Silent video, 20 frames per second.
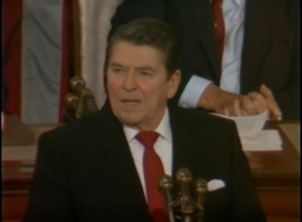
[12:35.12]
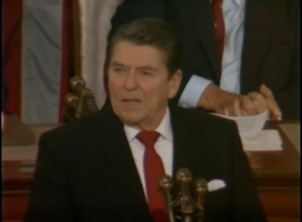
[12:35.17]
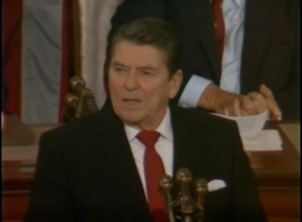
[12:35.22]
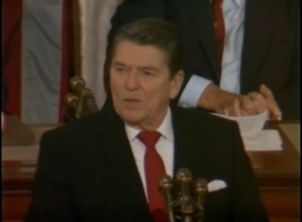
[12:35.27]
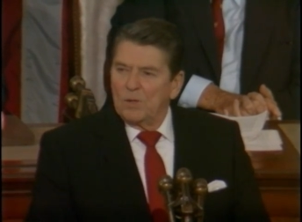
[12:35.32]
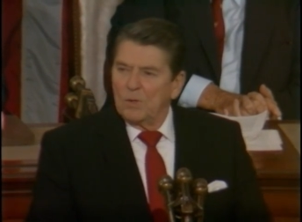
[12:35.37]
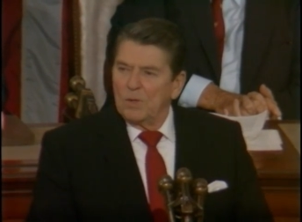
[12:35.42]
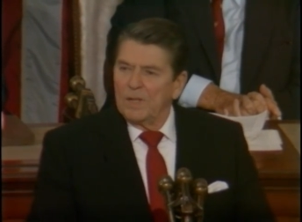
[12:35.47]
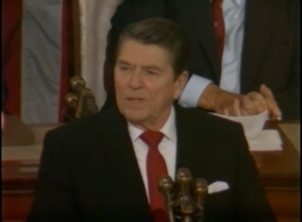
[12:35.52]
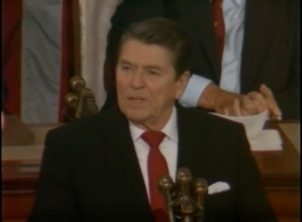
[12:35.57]

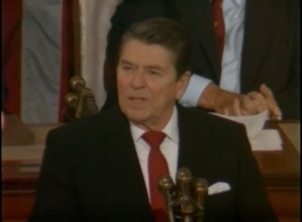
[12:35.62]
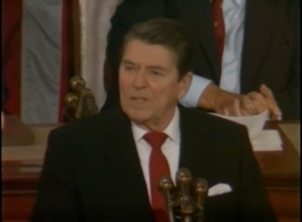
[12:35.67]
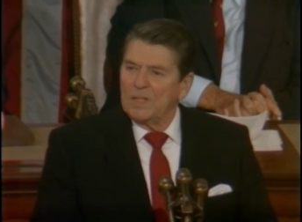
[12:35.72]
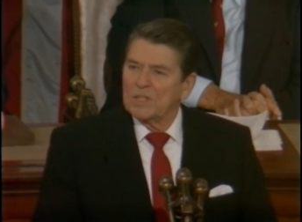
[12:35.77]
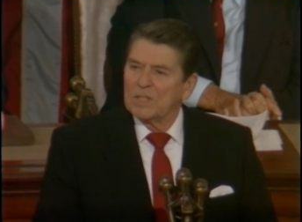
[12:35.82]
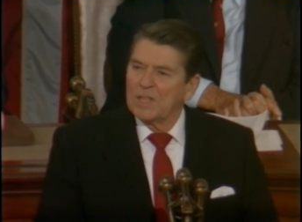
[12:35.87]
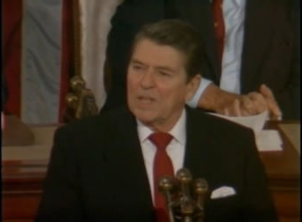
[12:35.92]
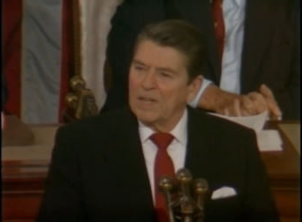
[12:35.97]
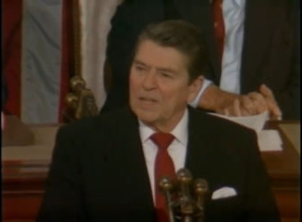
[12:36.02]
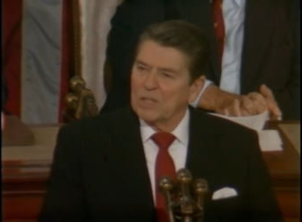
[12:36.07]
Doing
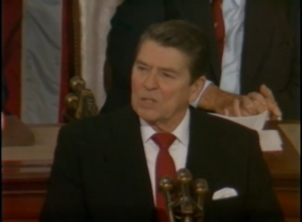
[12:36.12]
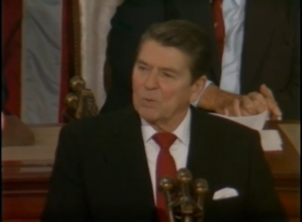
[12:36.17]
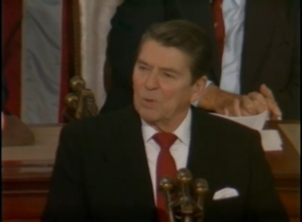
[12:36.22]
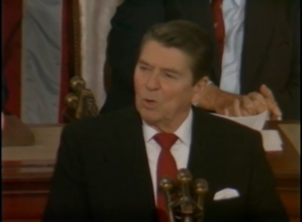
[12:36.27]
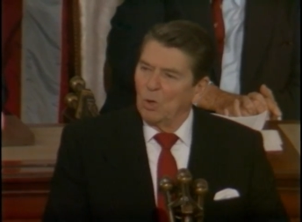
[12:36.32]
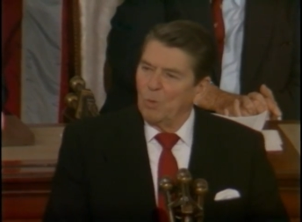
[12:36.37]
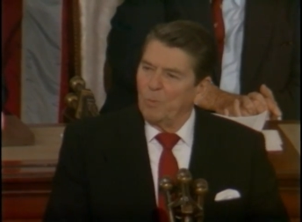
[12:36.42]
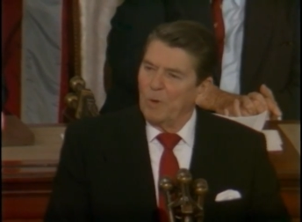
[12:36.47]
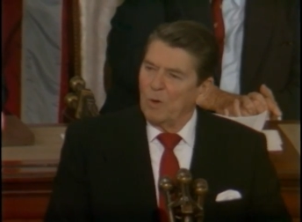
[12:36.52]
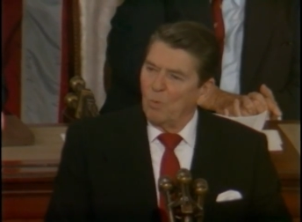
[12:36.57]
these things
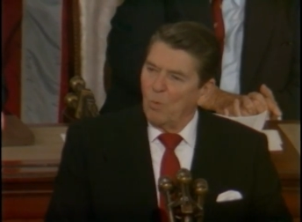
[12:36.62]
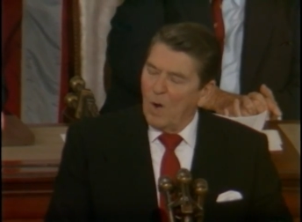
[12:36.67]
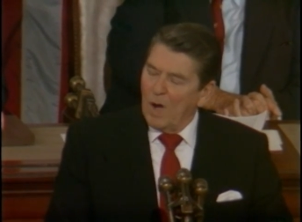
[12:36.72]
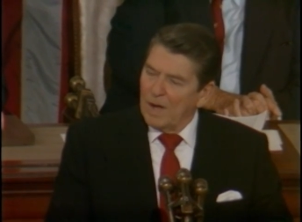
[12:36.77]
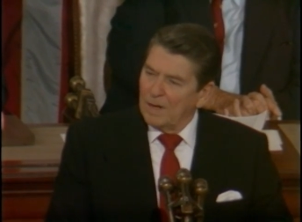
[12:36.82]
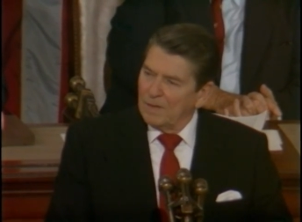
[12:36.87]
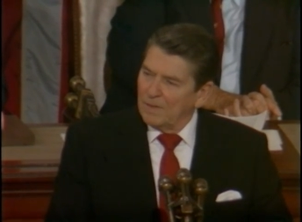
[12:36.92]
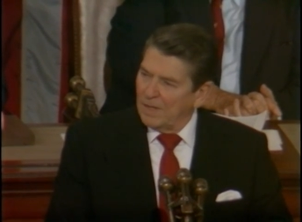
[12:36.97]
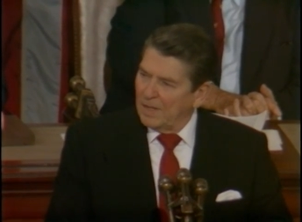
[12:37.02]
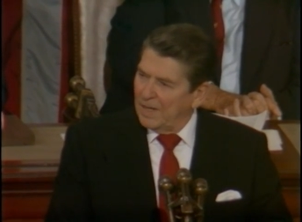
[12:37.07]
will open
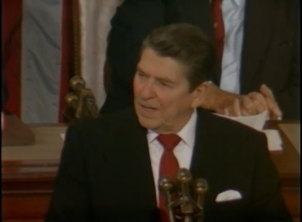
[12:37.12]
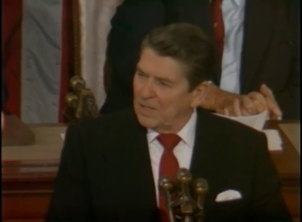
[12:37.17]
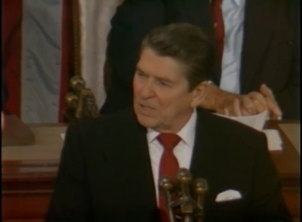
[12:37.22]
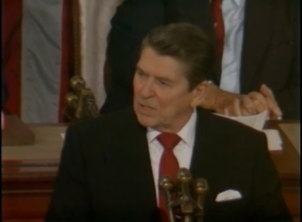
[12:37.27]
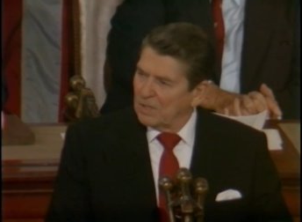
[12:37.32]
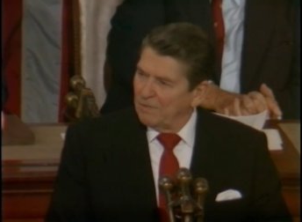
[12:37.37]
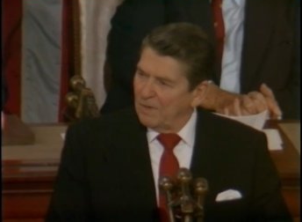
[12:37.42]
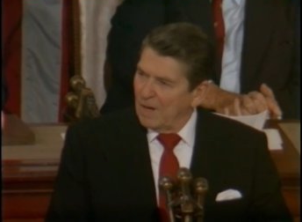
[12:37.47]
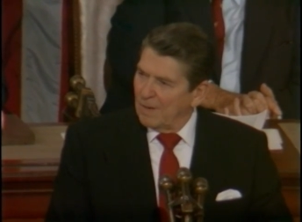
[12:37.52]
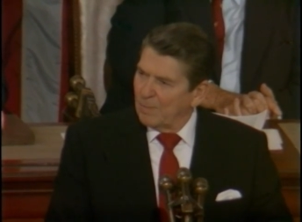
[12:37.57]
wider the
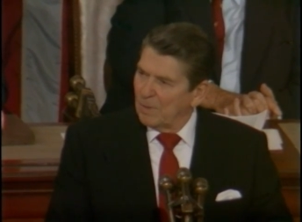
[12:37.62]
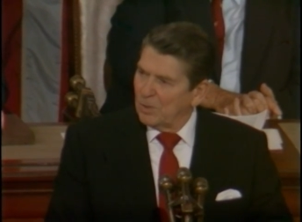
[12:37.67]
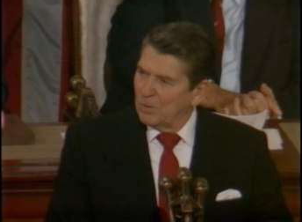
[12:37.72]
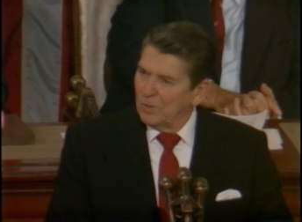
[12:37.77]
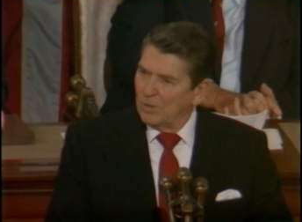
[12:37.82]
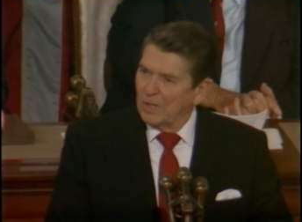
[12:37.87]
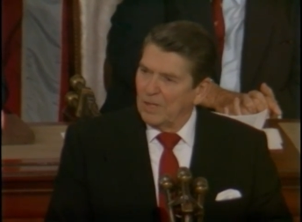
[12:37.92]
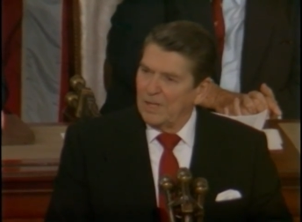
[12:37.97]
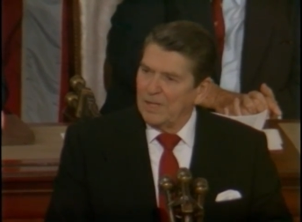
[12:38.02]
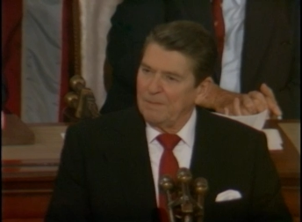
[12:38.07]
gates of
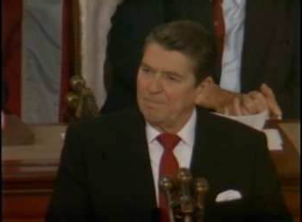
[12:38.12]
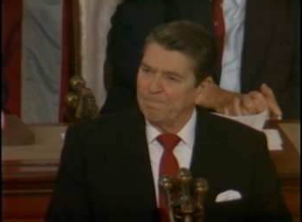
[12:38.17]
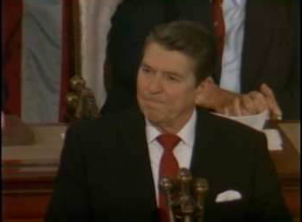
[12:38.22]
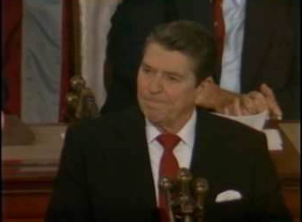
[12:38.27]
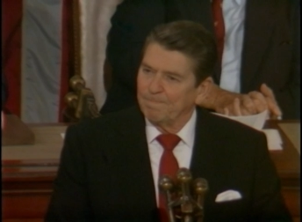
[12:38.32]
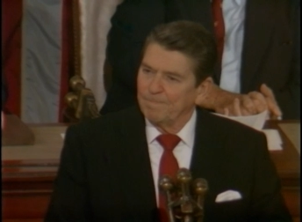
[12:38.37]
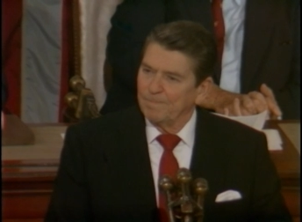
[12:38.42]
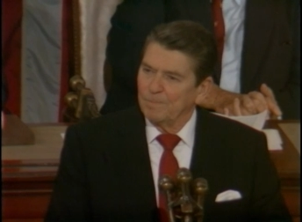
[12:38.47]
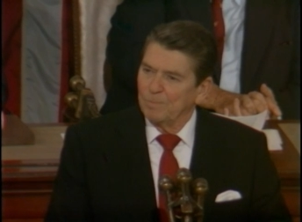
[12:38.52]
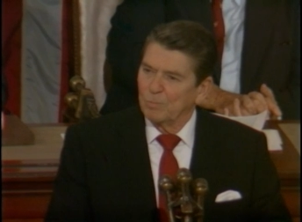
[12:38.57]
opportunity
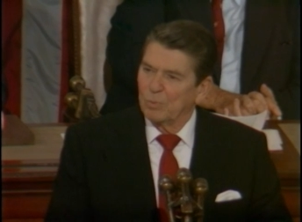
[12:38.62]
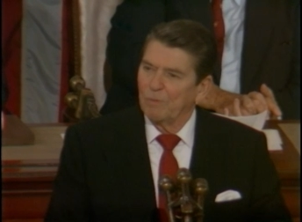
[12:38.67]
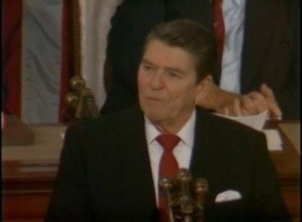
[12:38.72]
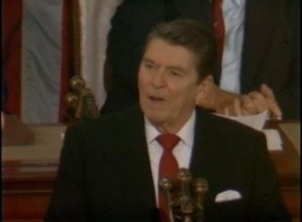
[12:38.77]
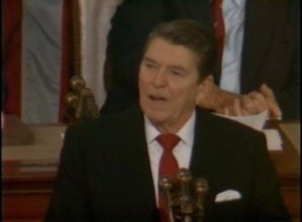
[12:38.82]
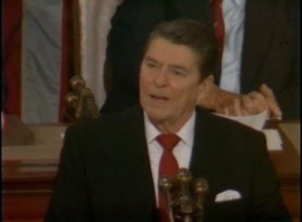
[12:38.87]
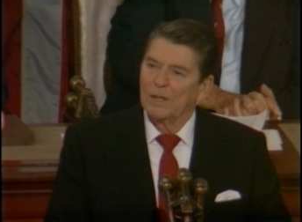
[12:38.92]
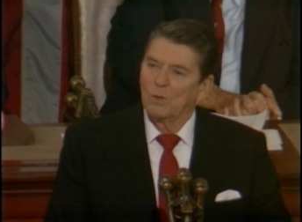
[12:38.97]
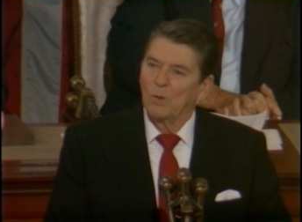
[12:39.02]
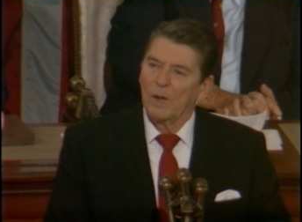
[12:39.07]
and
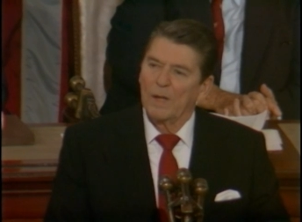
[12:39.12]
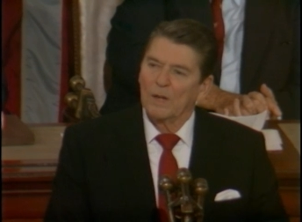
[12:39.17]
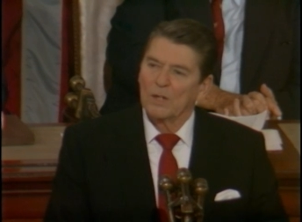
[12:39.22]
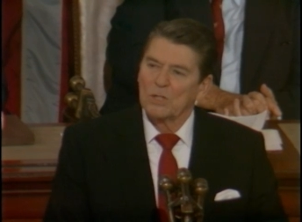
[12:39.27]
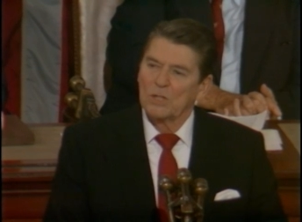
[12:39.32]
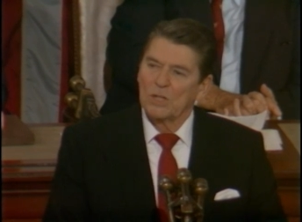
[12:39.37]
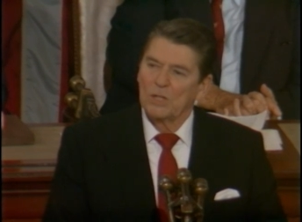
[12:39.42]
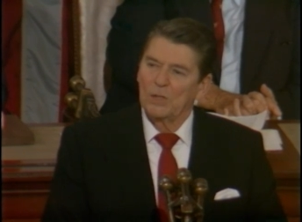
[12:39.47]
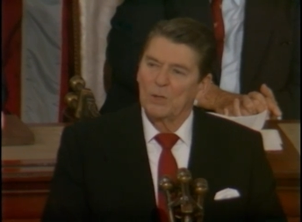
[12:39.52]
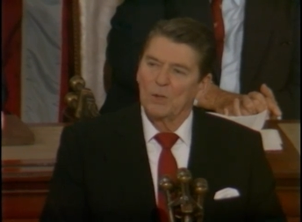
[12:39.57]
provide greater
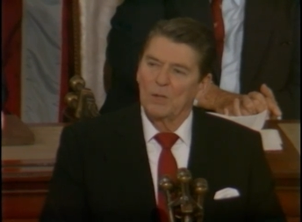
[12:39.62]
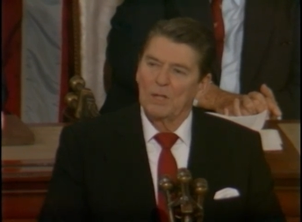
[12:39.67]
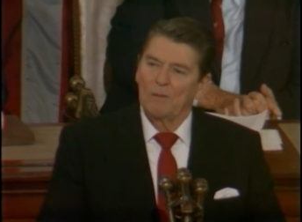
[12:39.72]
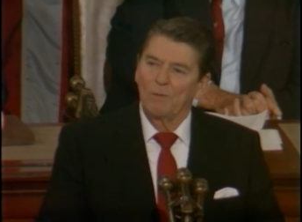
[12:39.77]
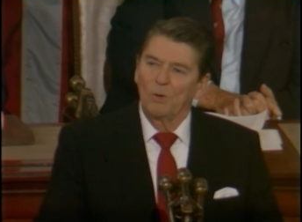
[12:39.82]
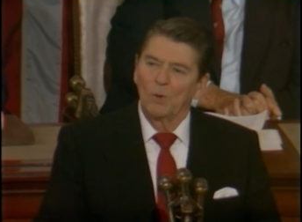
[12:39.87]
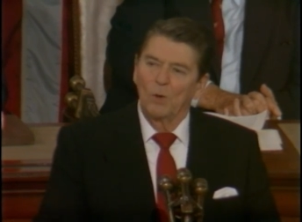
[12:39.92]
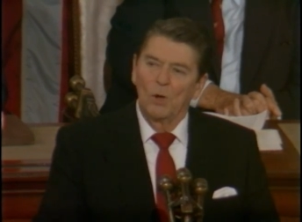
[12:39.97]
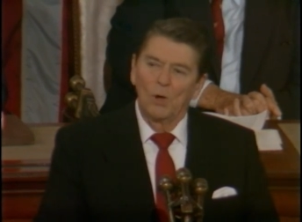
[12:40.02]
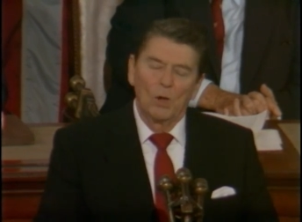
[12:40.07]
security
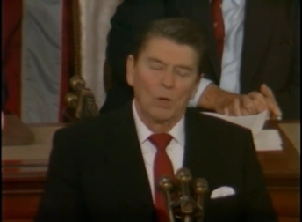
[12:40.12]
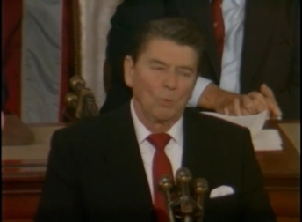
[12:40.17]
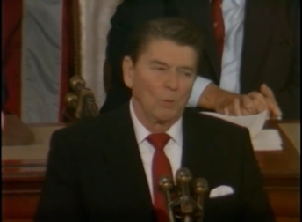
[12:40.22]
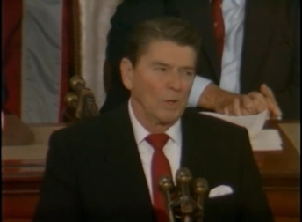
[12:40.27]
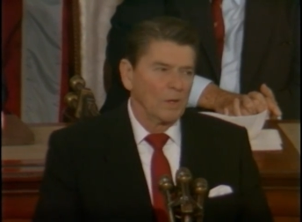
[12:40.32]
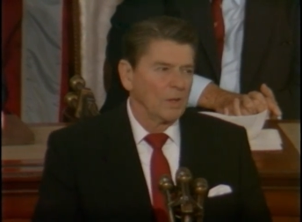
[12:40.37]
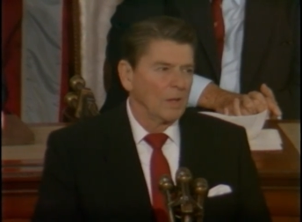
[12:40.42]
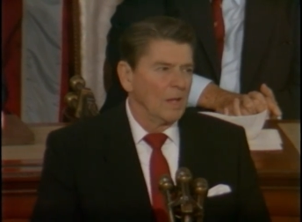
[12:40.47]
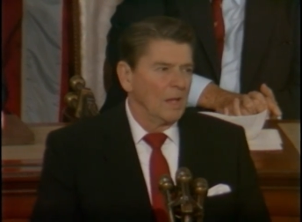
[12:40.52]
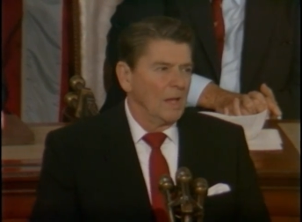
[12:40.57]
for all
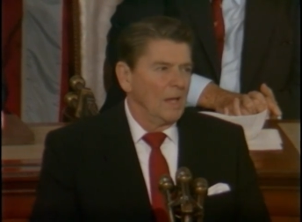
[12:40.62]
with